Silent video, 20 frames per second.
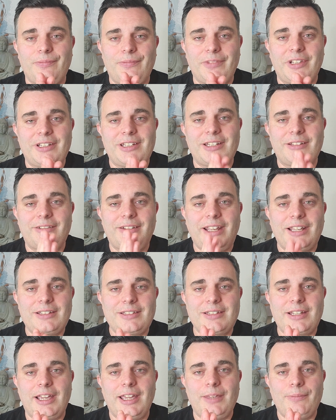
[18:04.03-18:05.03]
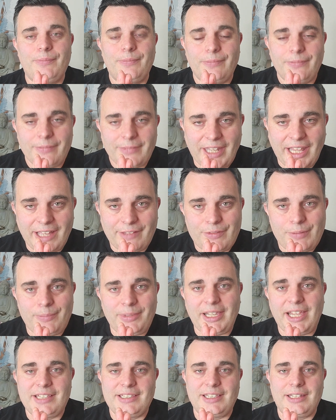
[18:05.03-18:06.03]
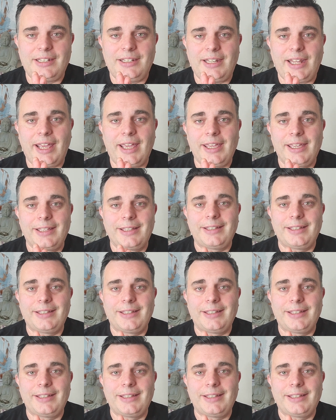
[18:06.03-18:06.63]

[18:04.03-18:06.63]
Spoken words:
Until next time, have a blessed day.